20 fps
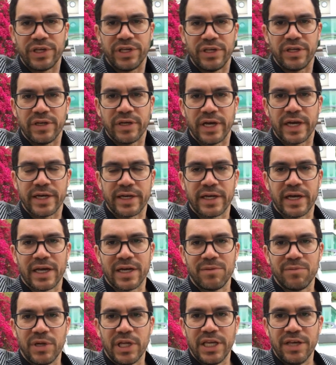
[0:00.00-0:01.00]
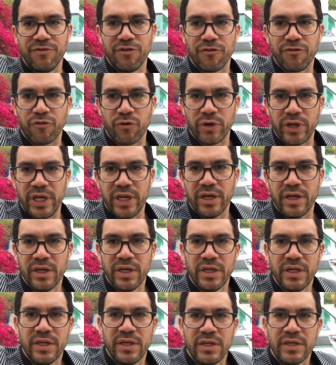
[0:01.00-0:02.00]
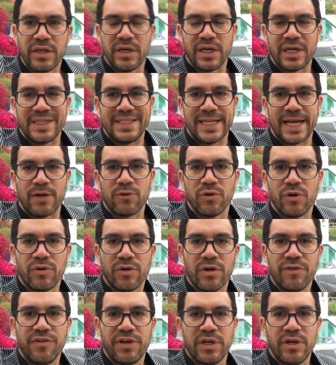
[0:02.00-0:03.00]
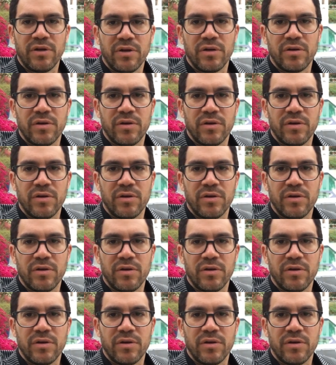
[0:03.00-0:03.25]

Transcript: He I got him to give a free uh, download of it.